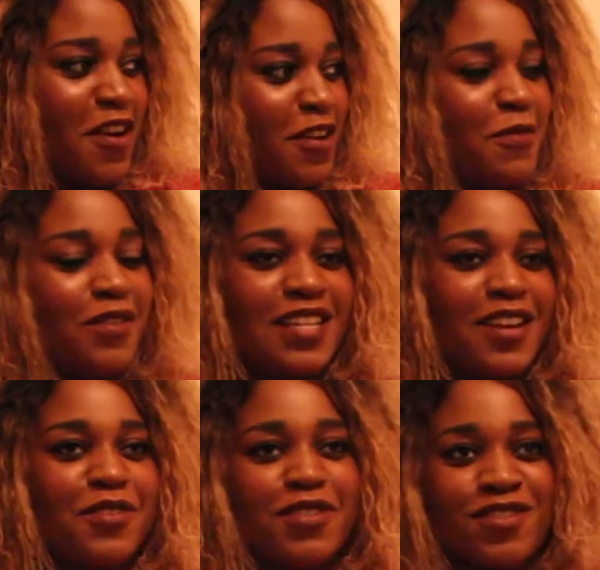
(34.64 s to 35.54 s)
can't walk
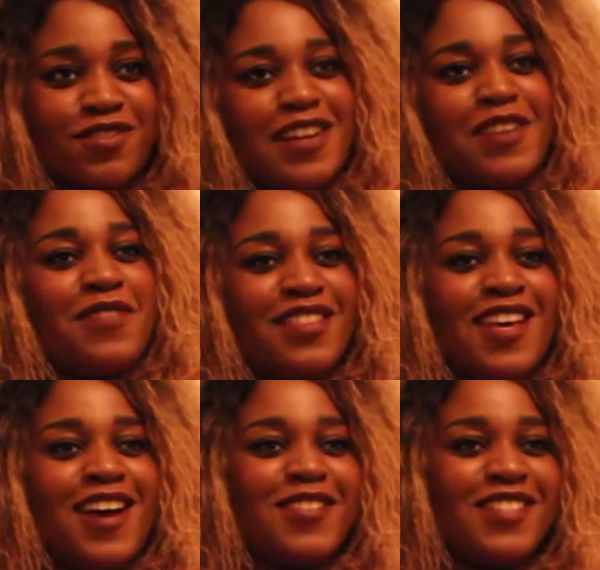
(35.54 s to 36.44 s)
down the street
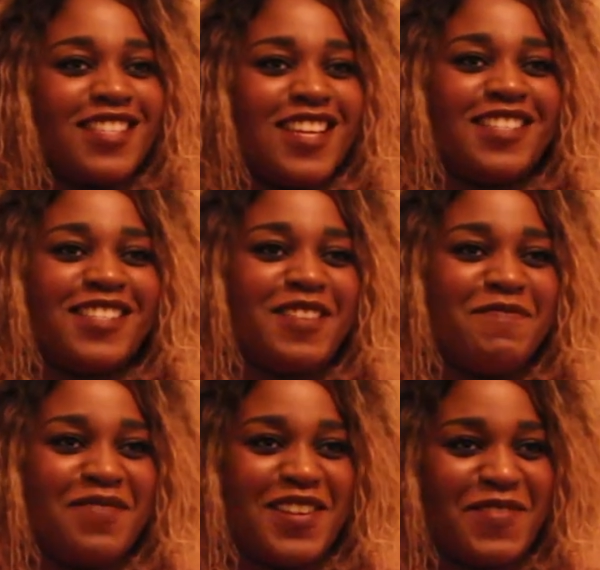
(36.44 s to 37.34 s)
without seeing
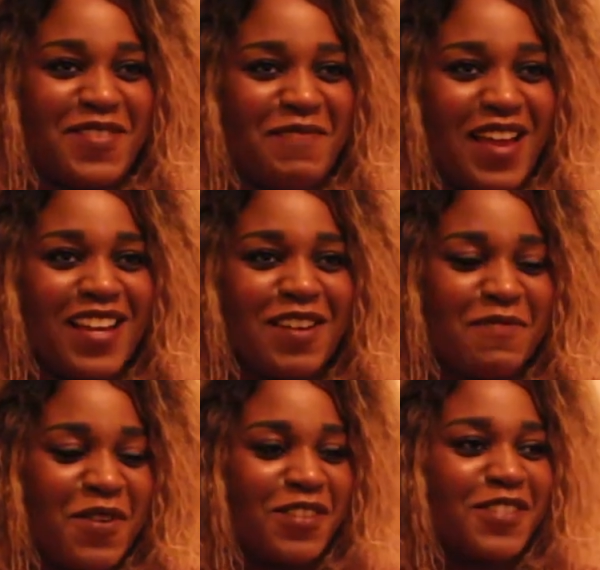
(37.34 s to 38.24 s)
somebody with
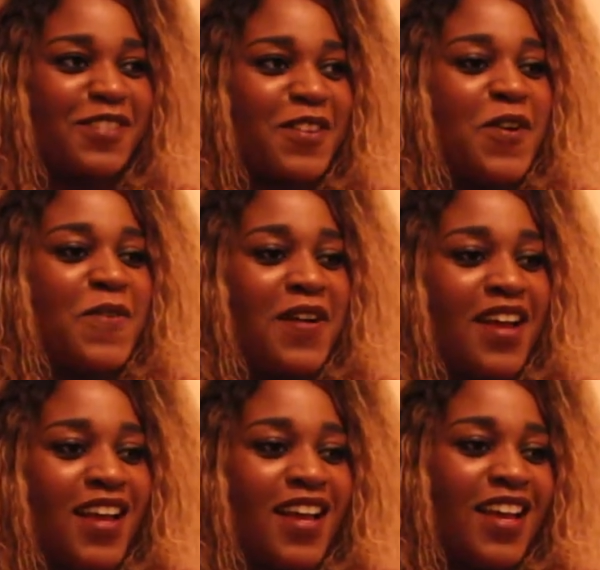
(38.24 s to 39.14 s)
makeup on, so
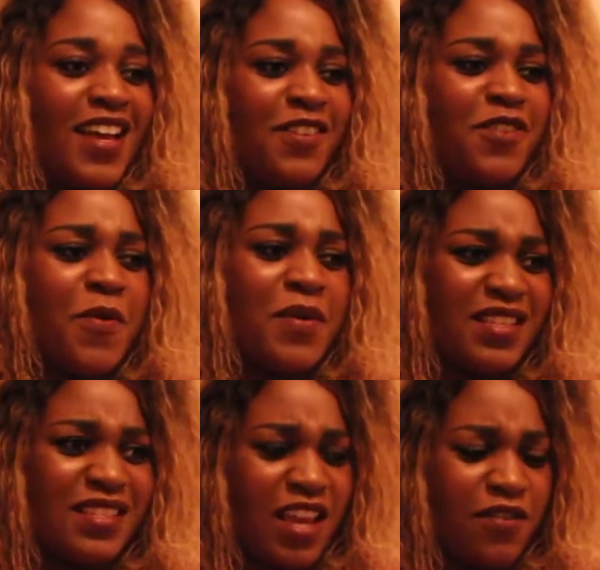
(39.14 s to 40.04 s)
no, it
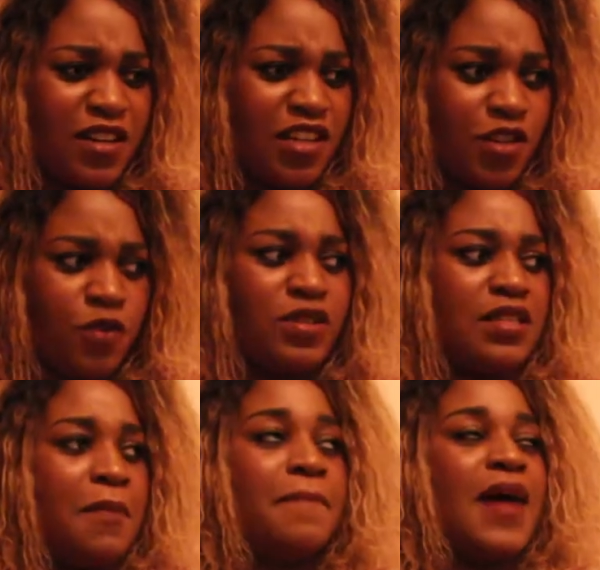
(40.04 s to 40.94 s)
is definitely huge. It's
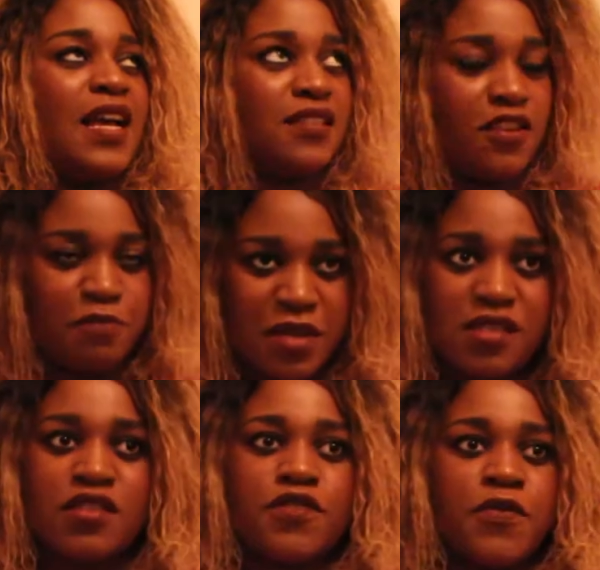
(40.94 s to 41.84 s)
a massive
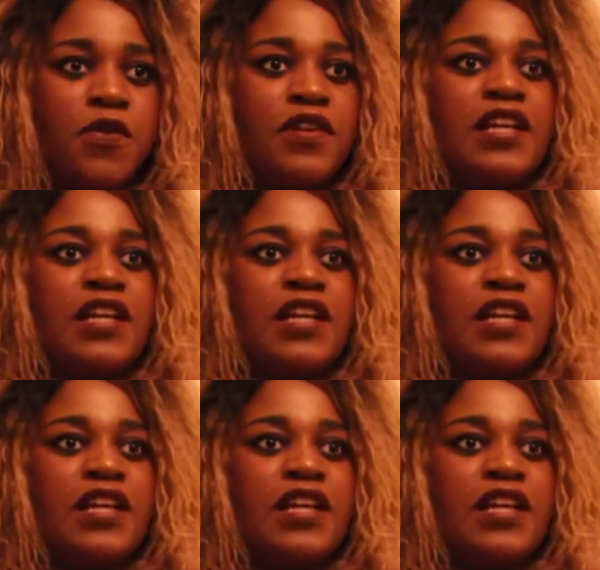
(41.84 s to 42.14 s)
business for